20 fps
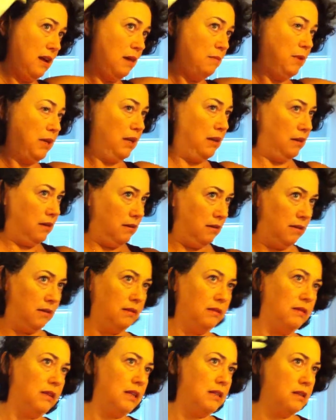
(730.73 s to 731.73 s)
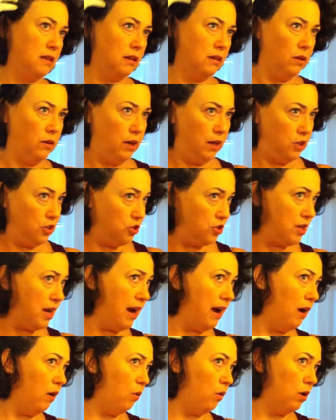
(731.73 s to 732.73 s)
I mean, that's including a
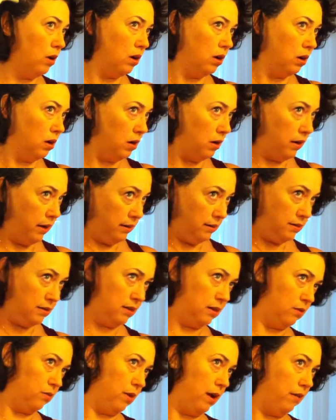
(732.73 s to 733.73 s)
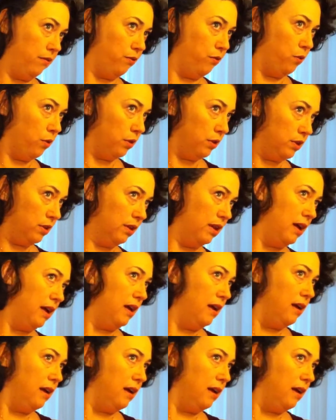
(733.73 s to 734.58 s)
shower and sitting around for it to